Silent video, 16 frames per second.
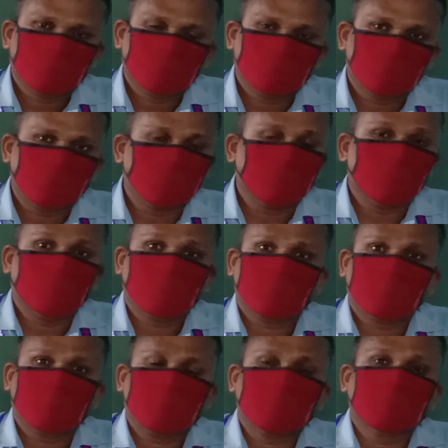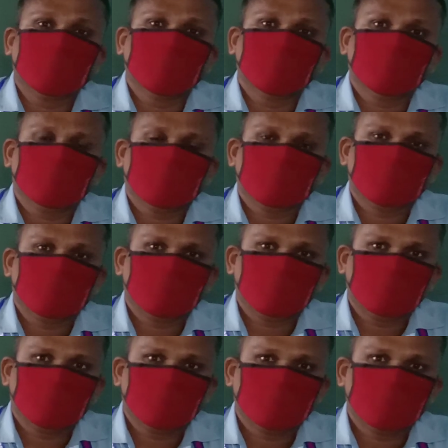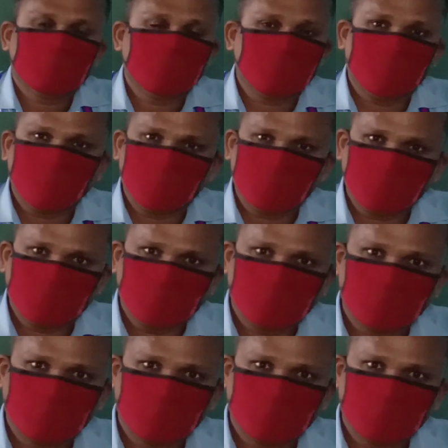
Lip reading: through a critical situation